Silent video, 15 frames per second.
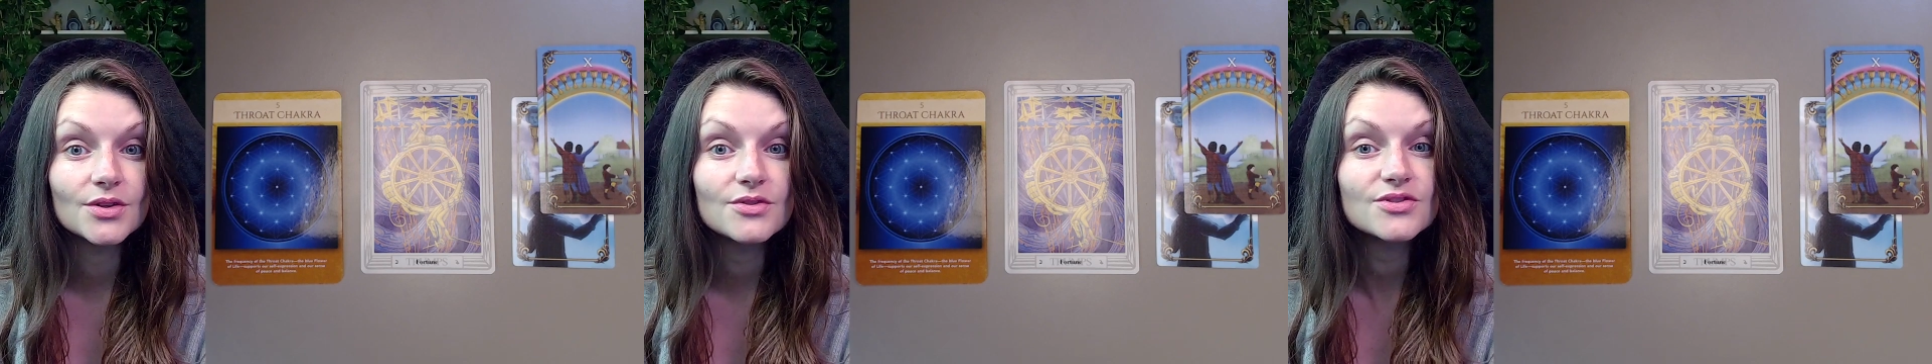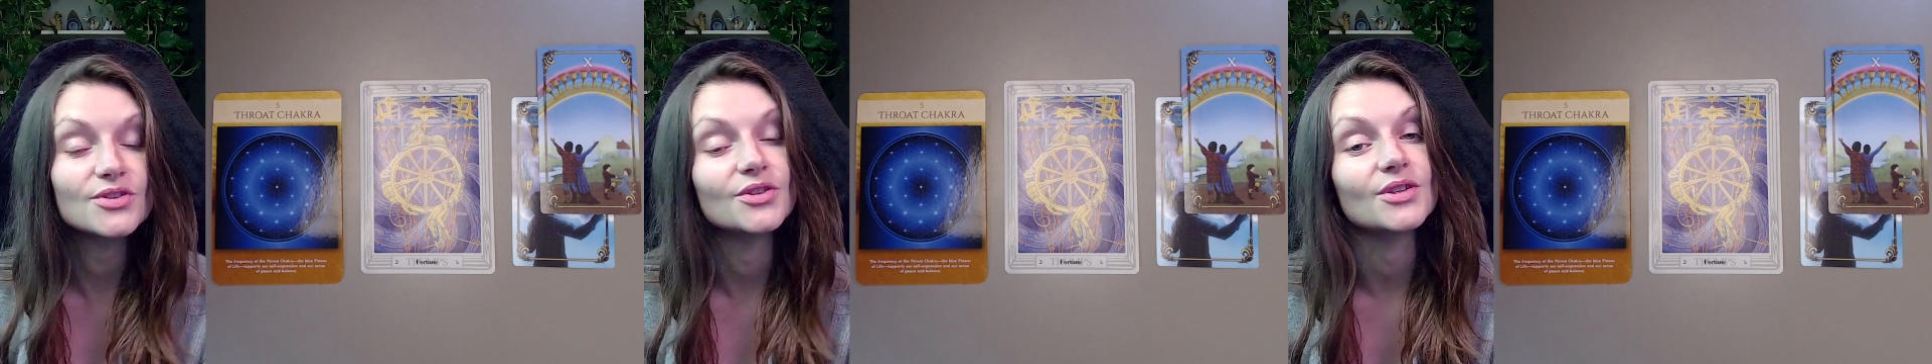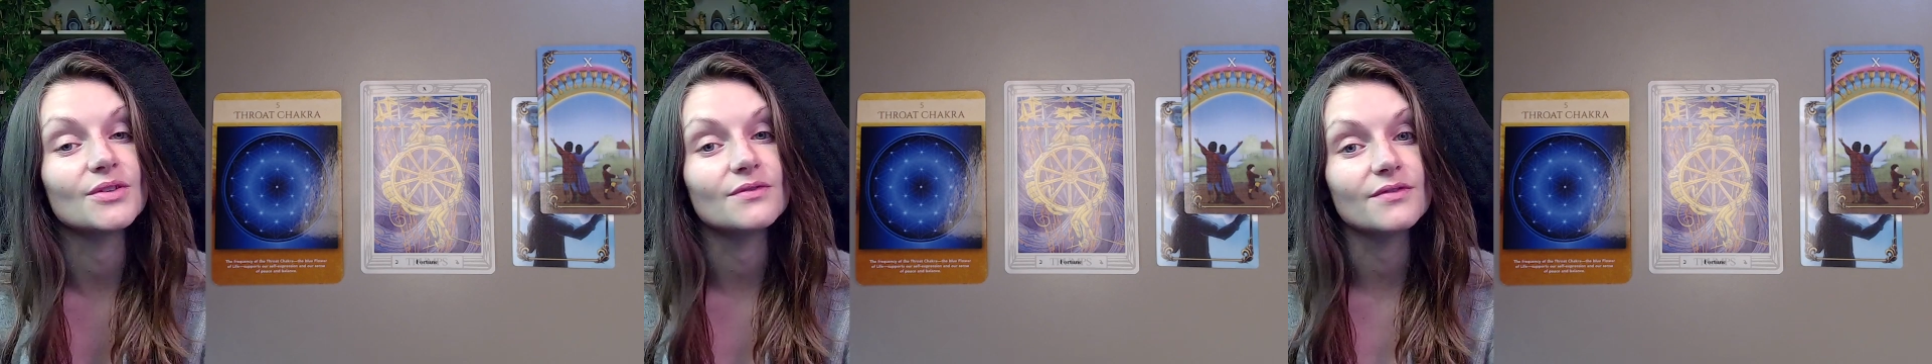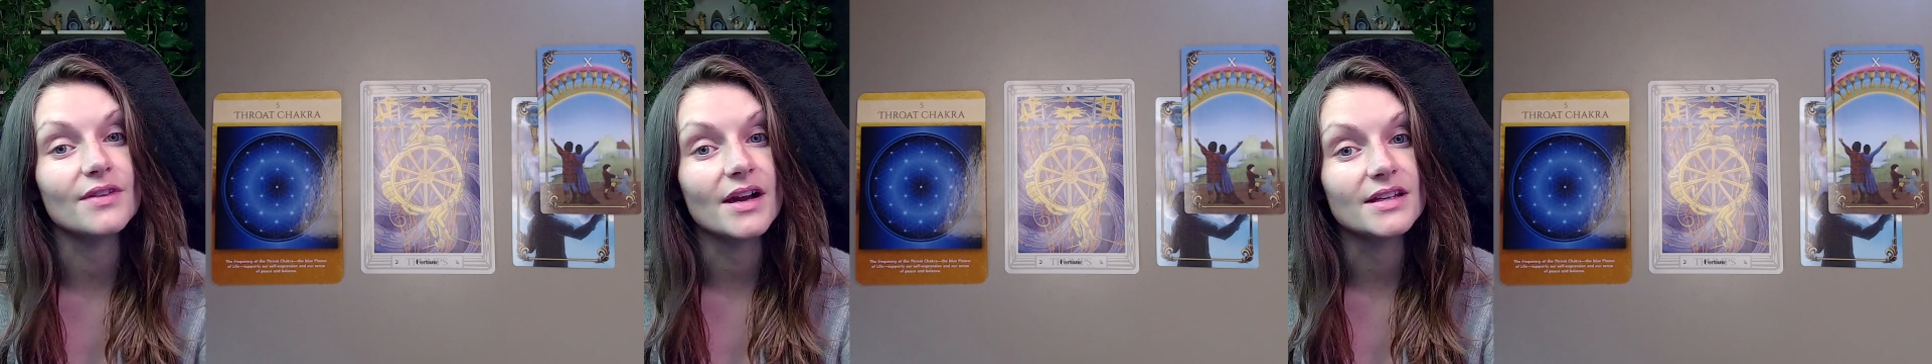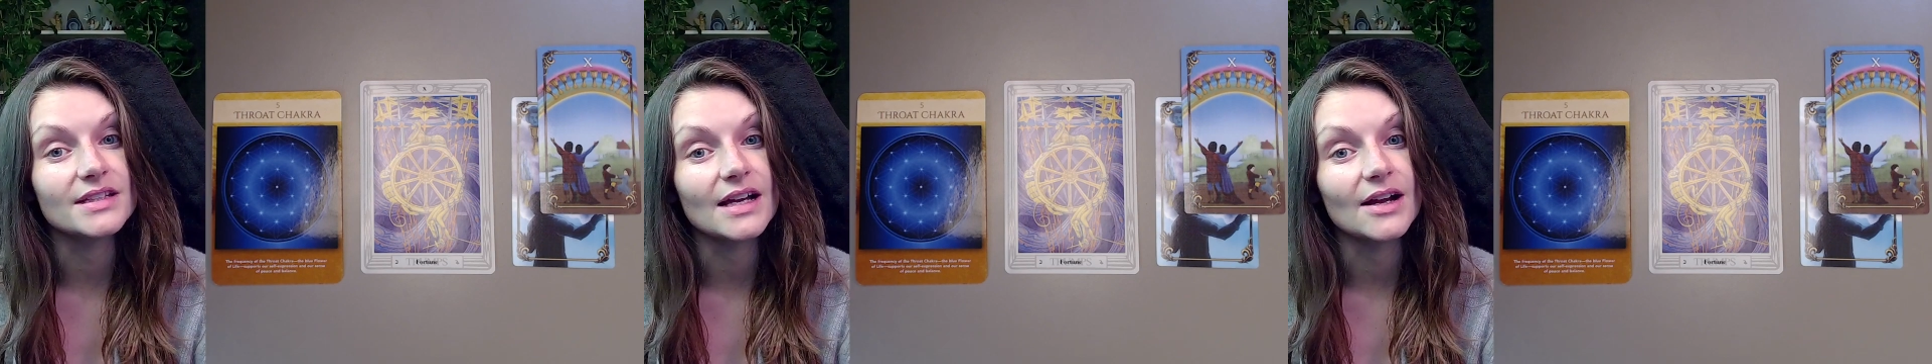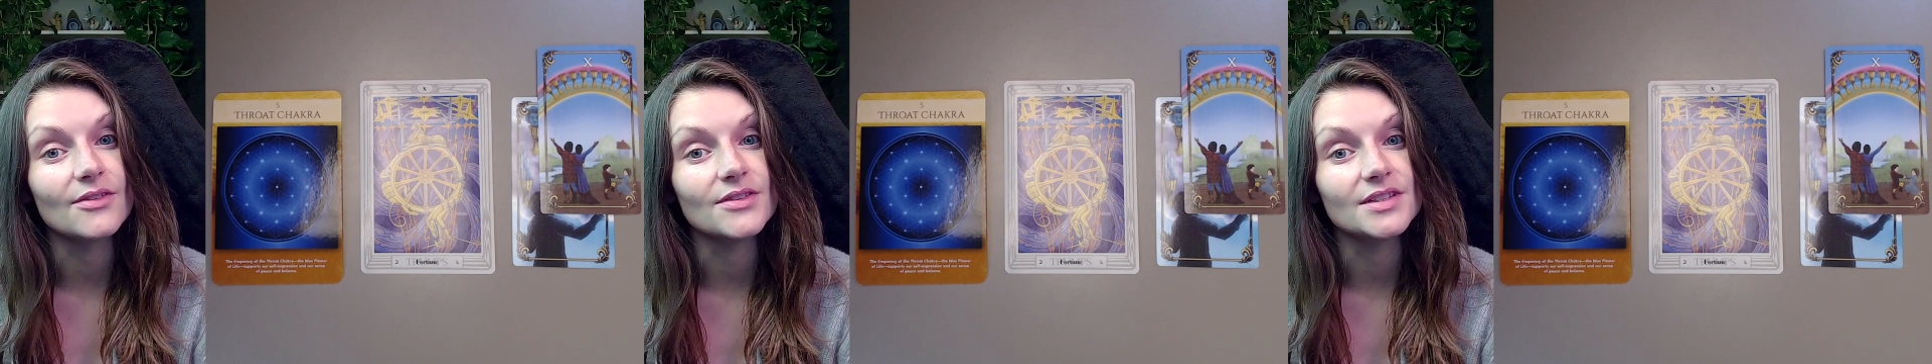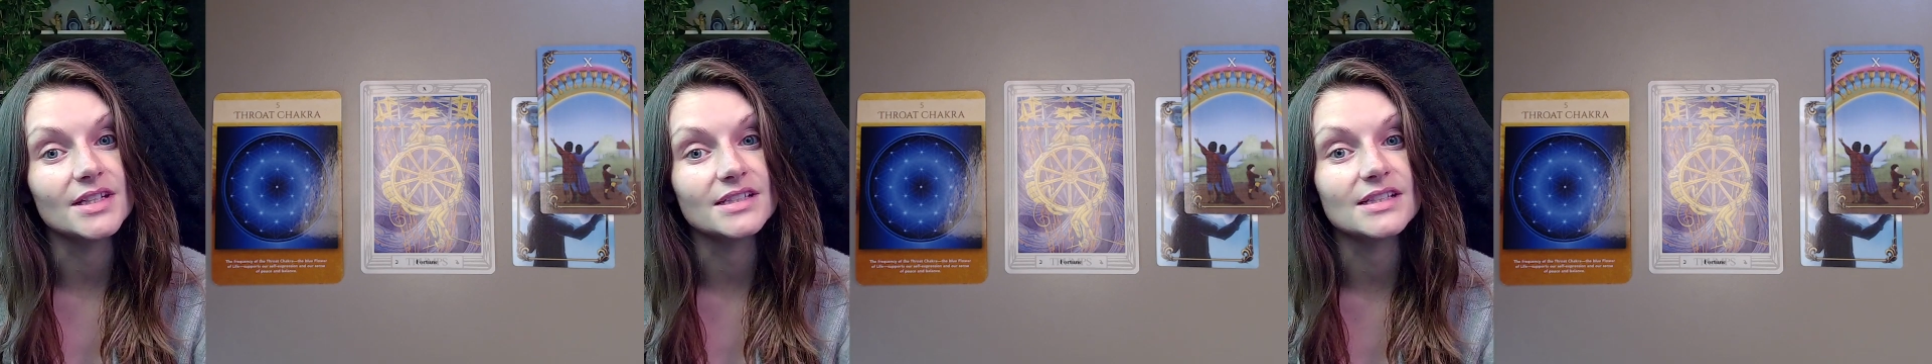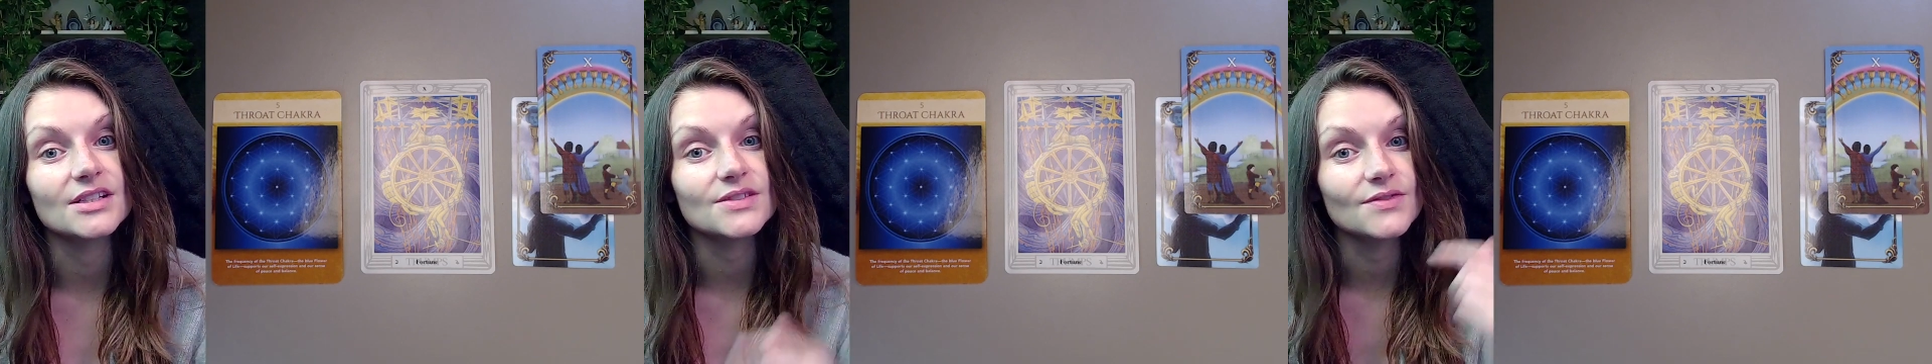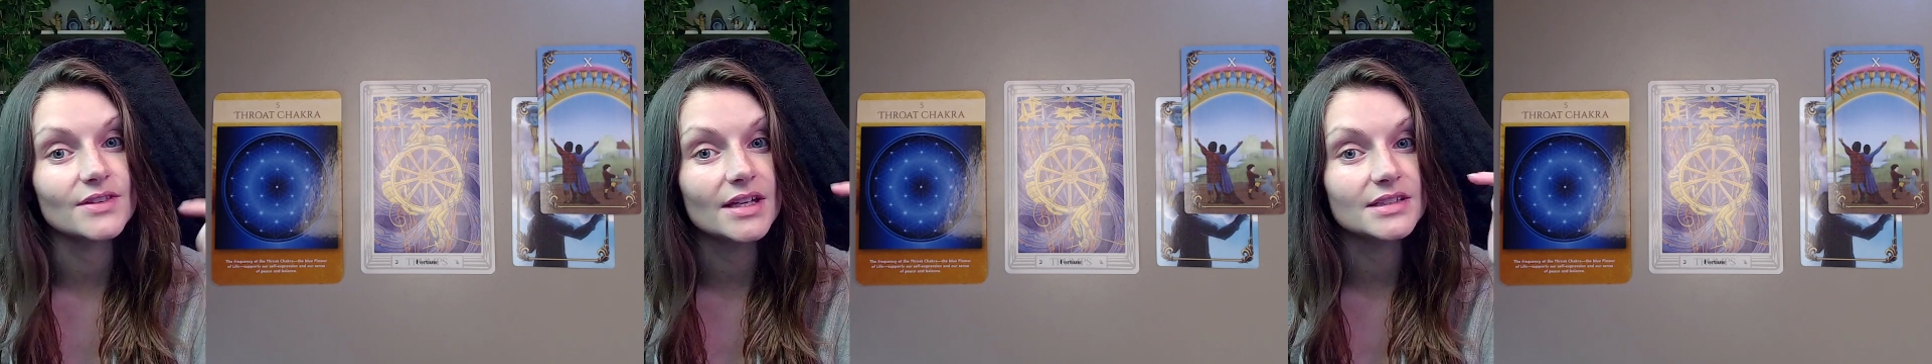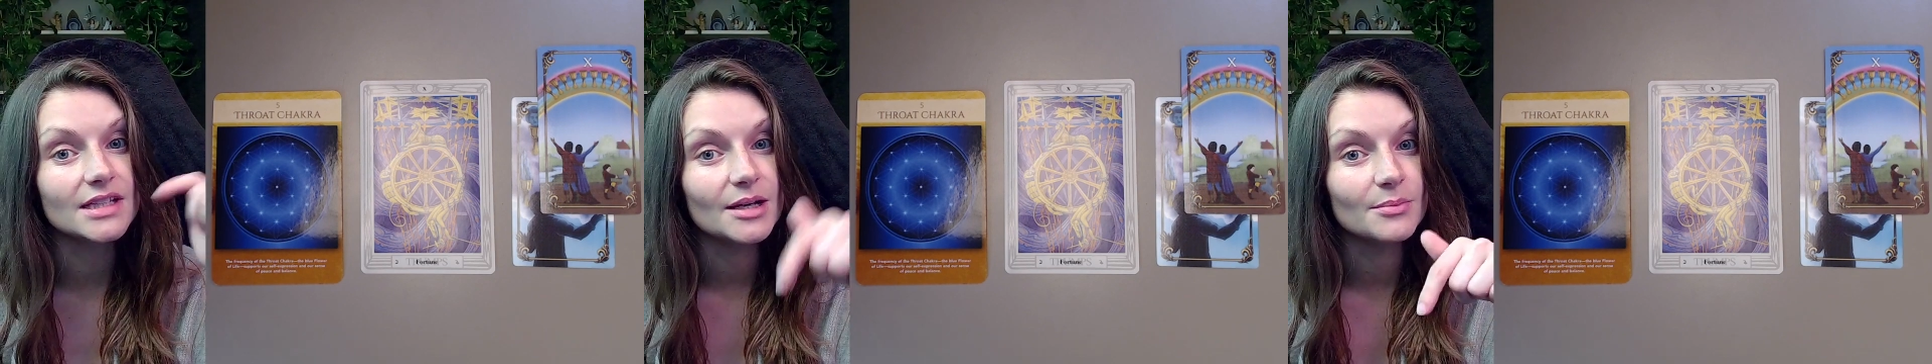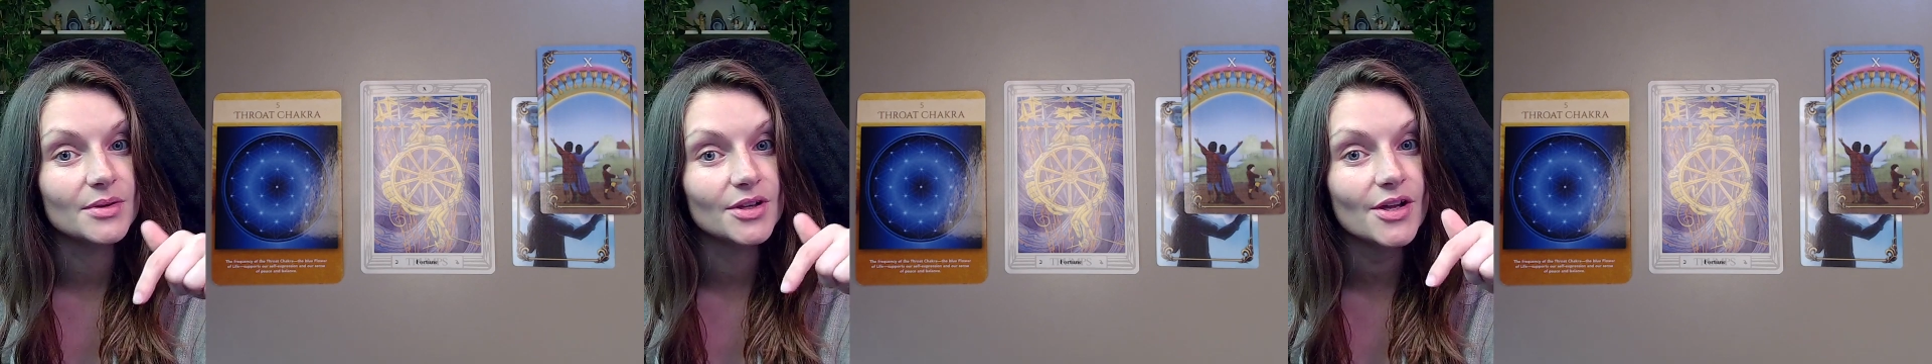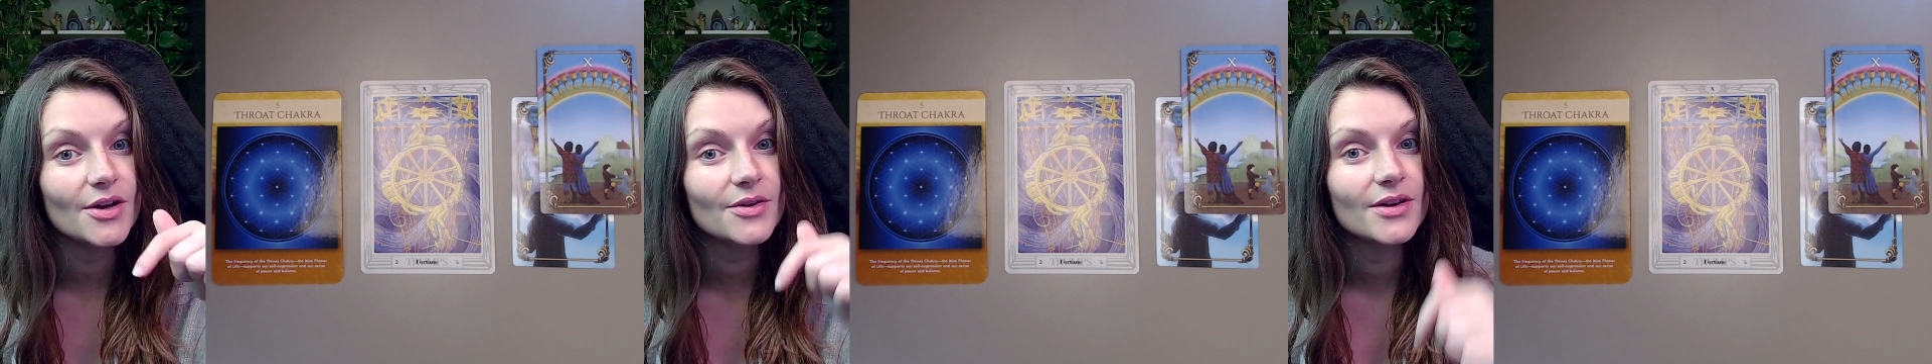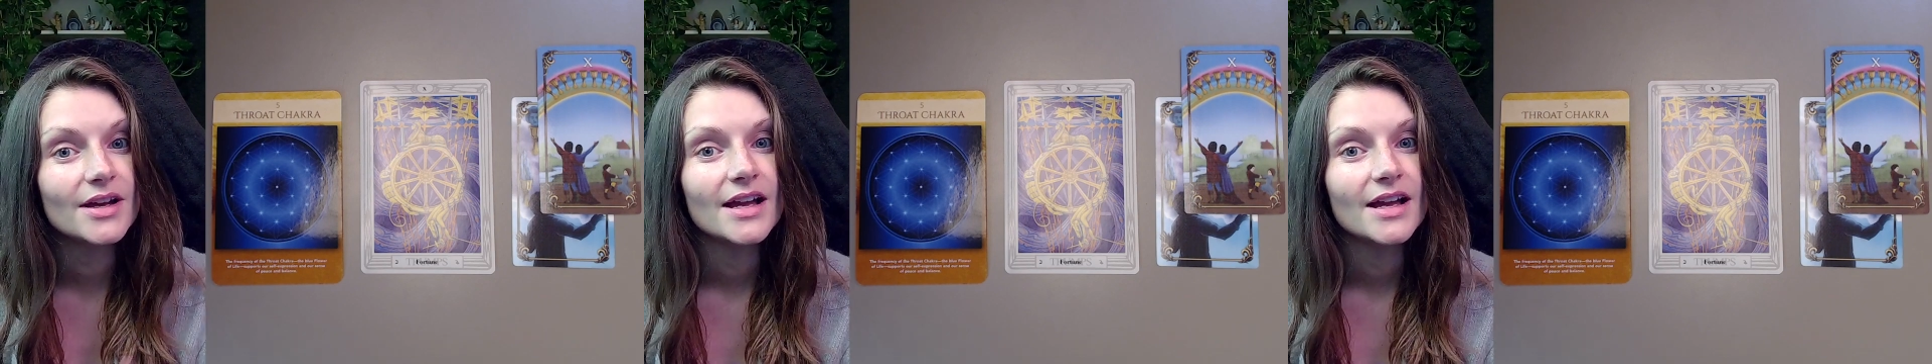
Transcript: So you can find out the details for that down below,